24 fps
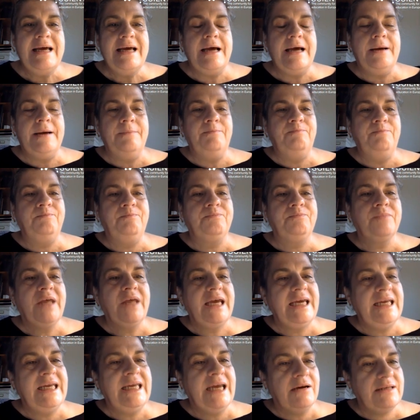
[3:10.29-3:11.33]

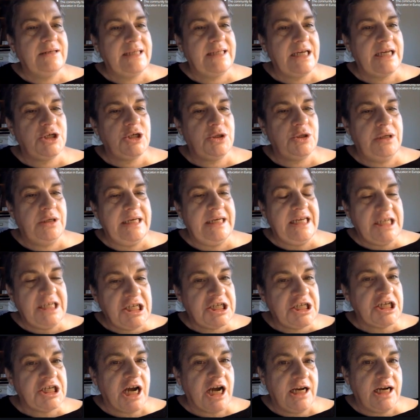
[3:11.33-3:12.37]
In our session,
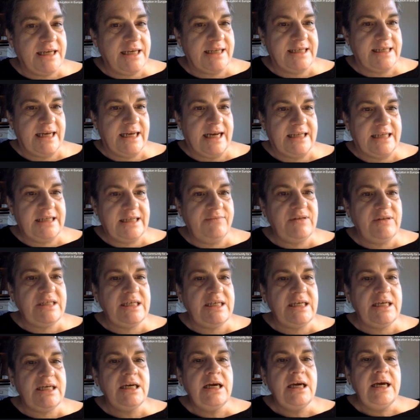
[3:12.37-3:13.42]
each child does an
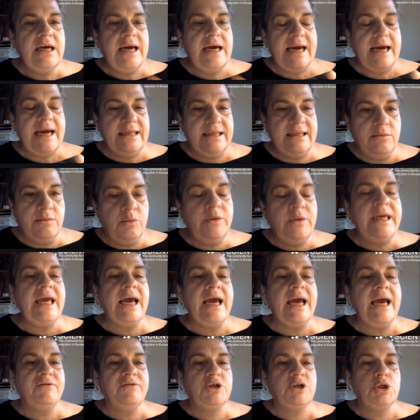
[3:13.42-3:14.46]
activity, and we
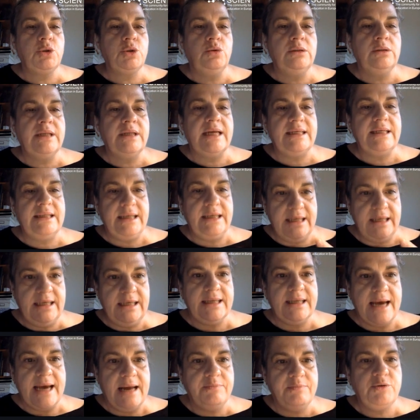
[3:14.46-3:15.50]
have shown that
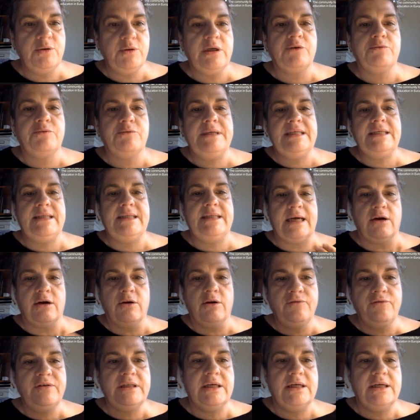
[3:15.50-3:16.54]
it helped to increase their
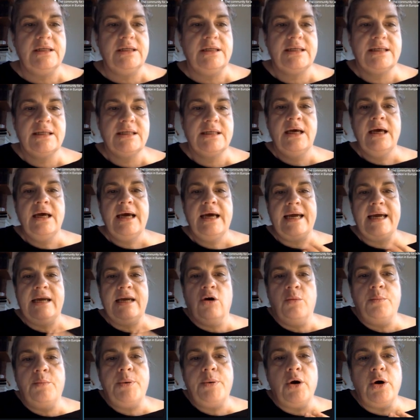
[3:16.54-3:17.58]
confidence and
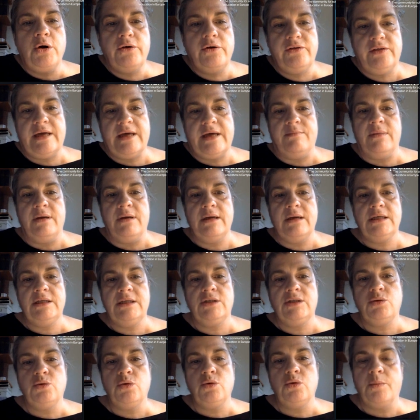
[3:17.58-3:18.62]
empower them
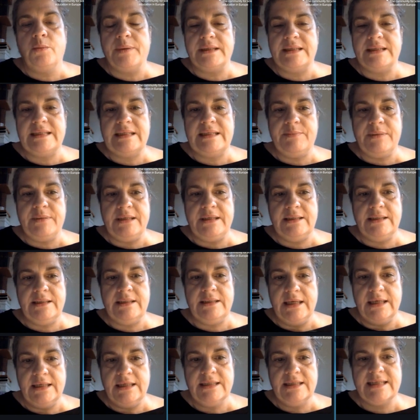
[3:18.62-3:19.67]
into
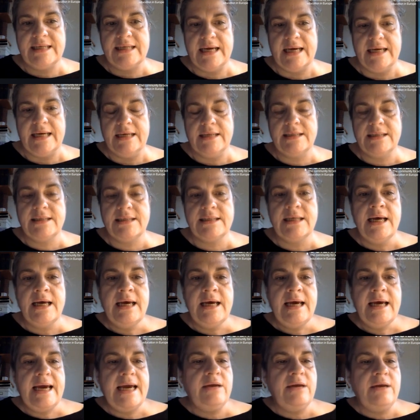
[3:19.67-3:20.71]
participating in science.
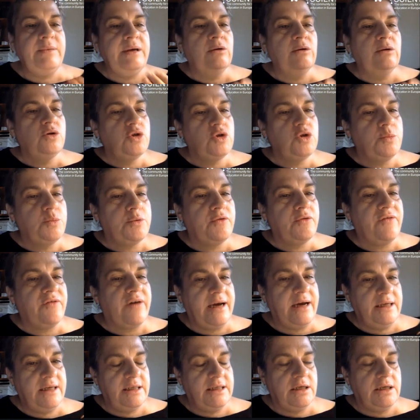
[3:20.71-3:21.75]
And we also
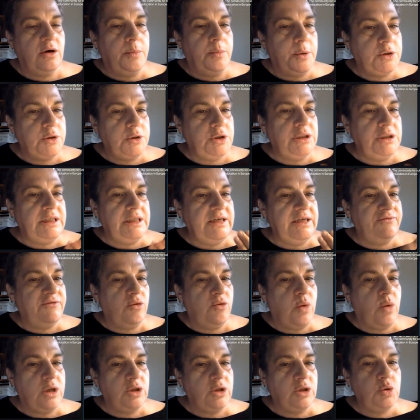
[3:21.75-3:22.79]
provide opportunity for
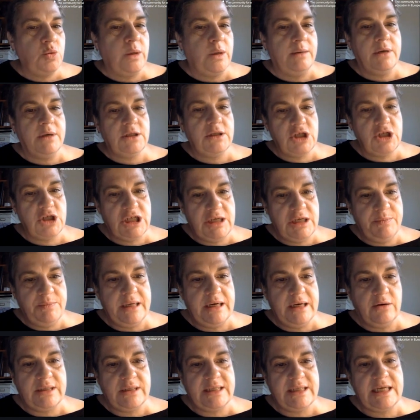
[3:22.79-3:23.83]
one-to-one mentorship in
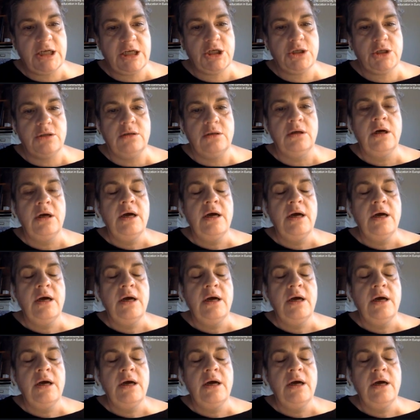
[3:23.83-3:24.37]
our session,